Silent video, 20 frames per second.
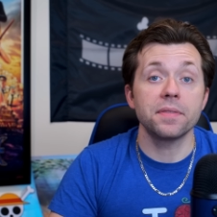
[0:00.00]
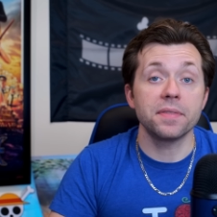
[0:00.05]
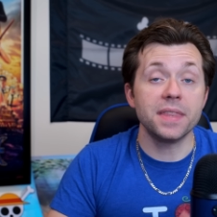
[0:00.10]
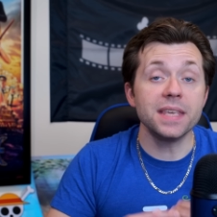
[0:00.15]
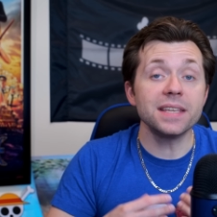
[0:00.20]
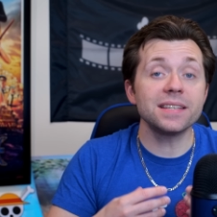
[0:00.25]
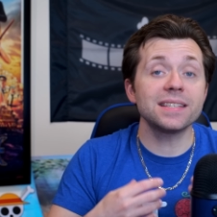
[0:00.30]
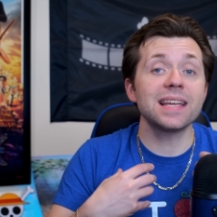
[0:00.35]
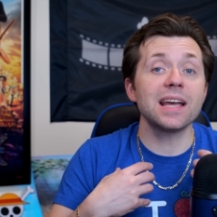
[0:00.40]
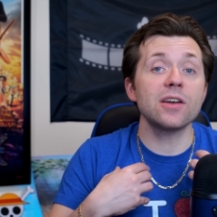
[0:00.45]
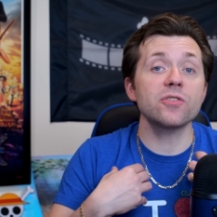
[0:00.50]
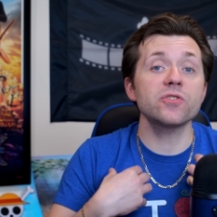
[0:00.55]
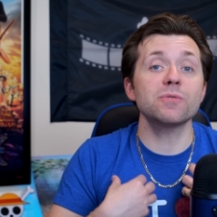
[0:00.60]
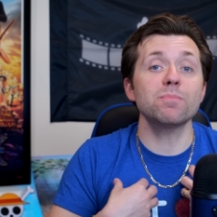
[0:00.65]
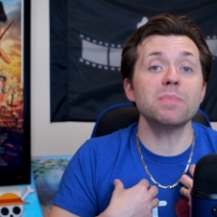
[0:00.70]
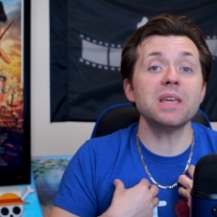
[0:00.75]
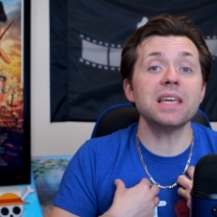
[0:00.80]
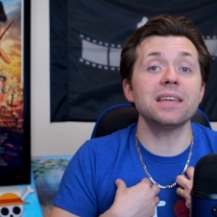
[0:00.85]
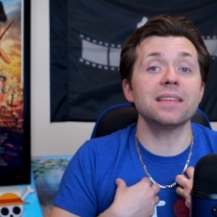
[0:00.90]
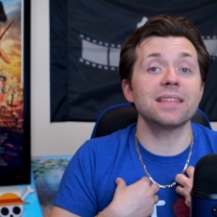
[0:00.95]
This tells
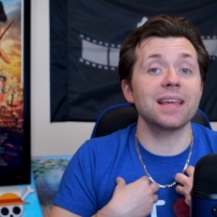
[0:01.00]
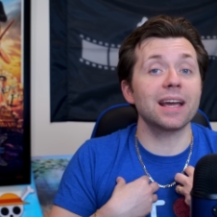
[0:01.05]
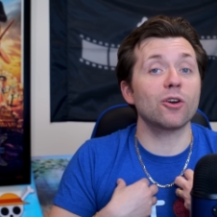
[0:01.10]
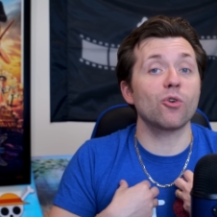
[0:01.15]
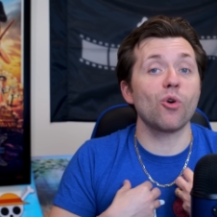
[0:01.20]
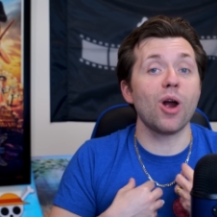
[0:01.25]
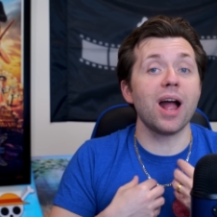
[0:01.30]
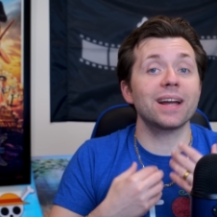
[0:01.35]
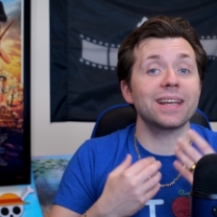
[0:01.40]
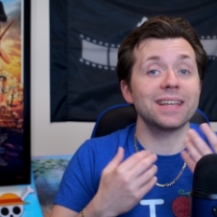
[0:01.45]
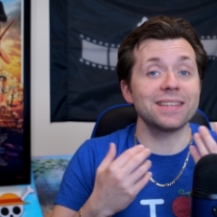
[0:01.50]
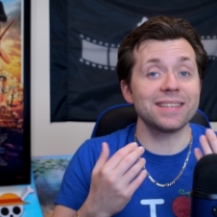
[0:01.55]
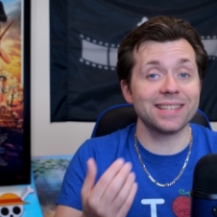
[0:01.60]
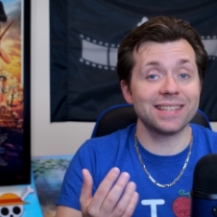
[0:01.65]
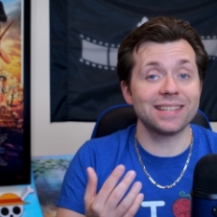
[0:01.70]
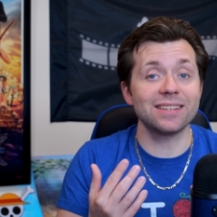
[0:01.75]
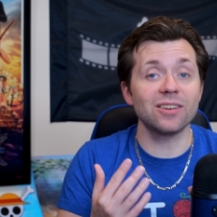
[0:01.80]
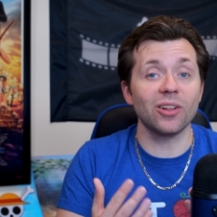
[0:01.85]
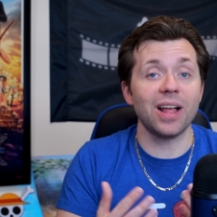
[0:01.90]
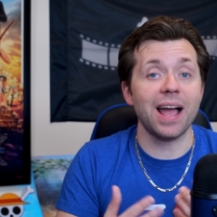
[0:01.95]
me that Croc is
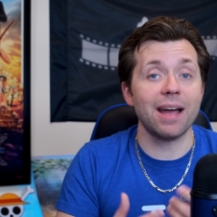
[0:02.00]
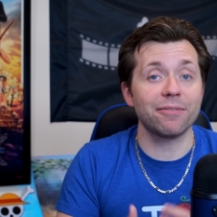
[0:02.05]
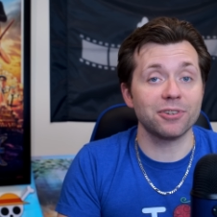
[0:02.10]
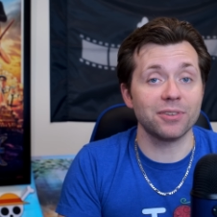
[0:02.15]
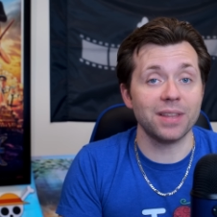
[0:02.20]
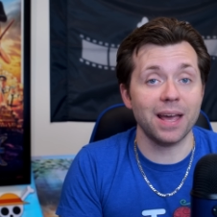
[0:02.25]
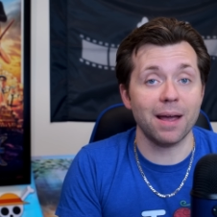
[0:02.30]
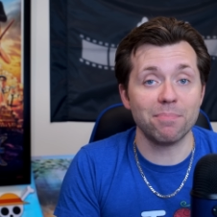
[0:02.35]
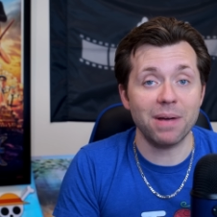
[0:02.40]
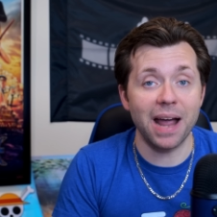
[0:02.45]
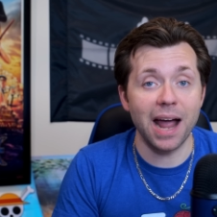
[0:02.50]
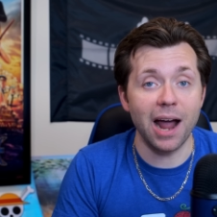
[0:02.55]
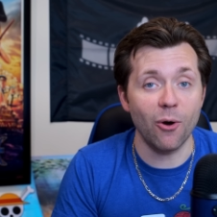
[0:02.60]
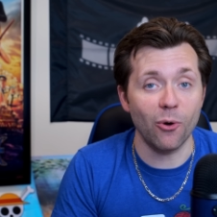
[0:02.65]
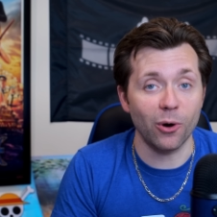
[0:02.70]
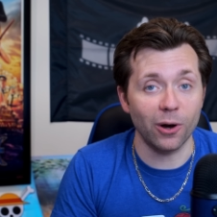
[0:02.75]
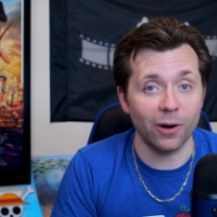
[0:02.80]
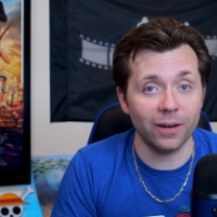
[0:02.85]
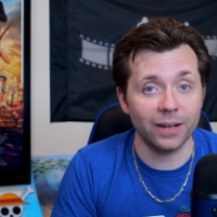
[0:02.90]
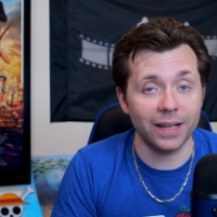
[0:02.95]
still after that
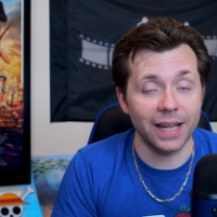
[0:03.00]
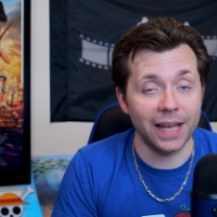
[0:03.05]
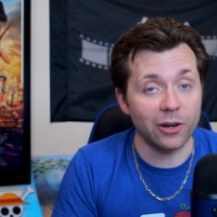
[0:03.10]
power,